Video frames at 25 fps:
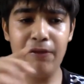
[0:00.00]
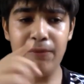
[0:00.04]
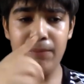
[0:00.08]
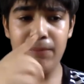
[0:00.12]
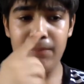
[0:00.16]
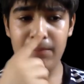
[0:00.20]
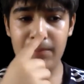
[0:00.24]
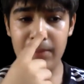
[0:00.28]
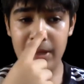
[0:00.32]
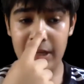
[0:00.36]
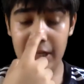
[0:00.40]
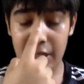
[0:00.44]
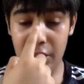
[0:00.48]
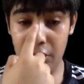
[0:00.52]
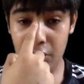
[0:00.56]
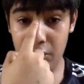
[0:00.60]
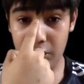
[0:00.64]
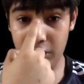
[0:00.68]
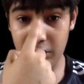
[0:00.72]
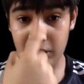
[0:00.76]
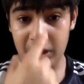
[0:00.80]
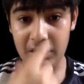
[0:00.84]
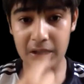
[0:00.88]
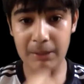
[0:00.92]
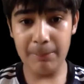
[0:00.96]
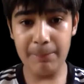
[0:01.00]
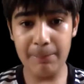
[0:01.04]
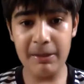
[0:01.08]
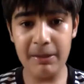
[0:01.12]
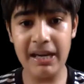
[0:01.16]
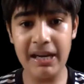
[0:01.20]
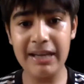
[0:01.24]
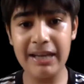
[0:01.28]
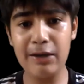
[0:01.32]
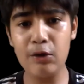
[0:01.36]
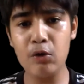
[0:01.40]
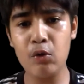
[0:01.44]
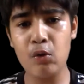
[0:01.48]
Mourinho turned a player
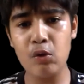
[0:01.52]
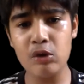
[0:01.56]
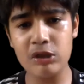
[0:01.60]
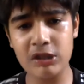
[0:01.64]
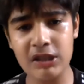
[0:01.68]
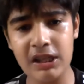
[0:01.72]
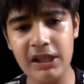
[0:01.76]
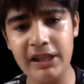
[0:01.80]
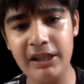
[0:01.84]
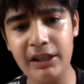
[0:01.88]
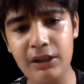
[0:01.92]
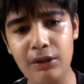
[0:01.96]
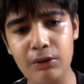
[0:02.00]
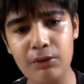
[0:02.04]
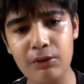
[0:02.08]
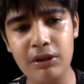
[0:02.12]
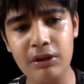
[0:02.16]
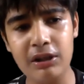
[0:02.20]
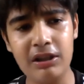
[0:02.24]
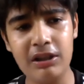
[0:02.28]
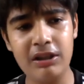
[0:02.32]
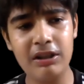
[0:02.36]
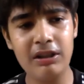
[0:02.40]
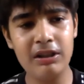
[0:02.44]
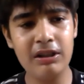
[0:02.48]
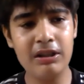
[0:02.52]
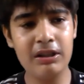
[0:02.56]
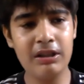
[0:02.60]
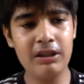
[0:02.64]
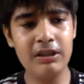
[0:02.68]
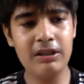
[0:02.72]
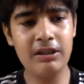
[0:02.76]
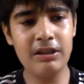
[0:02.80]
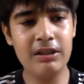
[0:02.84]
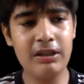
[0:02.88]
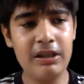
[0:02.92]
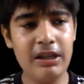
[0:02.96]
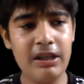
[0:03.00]
like Ozil into
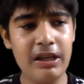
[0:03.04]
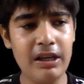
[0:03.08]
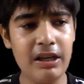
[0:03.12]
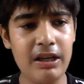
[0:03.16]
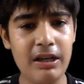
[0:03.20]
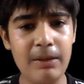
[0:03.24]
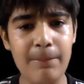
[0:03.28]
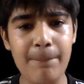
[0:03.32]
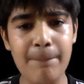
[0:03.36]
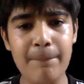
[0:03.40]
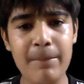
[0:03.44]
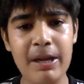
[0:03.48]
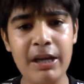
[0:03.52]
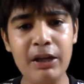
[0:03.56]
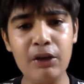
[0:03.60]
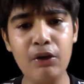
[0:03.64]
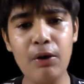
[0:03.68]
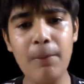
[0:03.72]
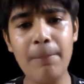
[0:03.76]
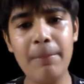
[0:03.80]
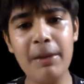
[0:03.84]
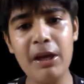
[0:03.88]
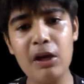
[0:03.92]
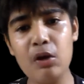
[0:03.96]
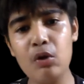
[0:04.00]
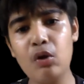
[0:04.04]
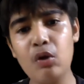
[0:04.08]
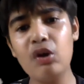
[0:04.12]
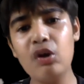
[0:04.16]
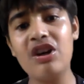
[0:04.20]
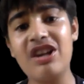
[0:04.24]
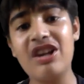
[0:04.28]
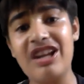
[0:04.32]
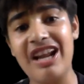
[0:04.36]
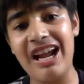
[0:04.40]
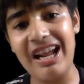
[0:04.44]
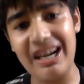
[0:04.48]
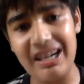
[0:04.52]
a player who
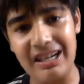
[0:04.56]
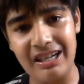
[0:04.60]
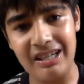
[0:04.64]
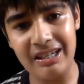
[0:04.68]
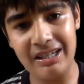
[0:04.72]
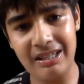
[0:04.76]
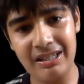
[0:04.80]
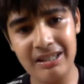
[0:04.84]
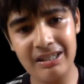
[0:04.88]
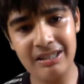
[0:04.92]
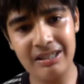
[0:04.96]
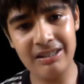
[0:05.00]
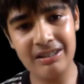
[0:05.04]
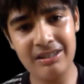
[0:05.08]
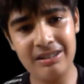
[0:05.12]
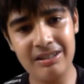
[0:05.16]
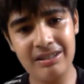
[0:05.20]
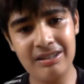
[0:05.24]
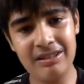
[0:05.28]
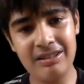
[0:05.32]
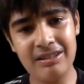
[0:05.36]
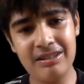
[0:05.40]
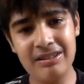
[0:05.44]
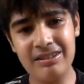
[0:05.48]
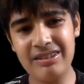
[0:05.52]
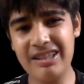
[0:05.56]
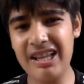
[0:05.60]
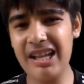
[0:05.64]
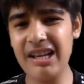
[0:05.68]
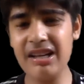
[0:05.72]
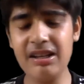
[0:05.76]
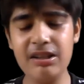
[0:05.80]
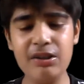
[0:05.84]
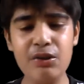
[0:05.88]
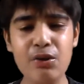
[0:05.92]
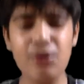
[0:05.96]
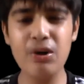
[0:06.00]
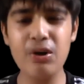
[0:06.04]
could run,
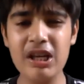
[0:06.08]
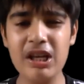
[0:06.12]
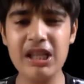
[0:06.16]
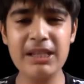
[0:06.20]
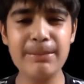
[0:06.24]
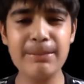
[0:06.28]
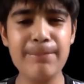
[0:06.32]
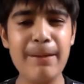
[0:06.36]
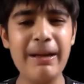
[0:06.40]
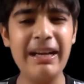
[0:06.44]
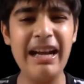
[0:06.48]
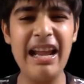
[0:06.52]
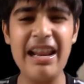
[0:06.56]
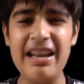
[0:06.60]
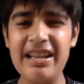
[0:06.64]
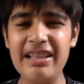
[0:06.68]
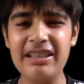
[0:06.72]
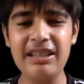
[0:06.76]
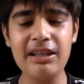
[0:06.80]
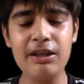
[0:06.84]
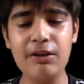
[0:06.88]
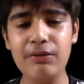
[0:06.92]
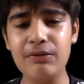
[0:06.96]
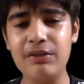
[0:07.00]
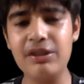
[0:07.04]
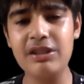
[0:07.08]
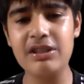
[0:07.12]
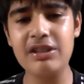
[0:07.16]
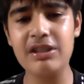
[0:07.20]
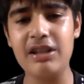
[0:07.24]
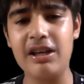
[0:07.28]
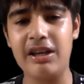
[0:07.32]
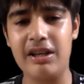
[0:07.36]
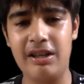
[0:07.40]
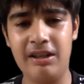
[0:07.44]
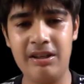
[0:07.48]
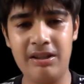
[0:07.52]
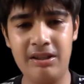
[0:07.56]
then you can expect anything of this
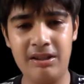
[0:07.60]
guy.